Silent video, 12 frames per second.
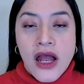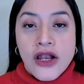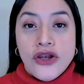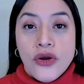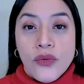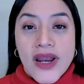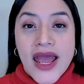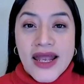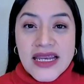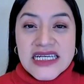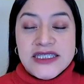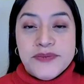Note
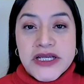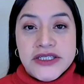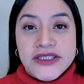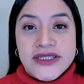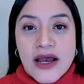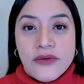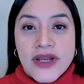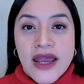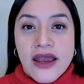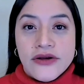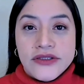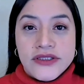any speech sound
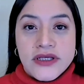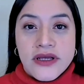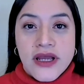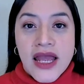errors.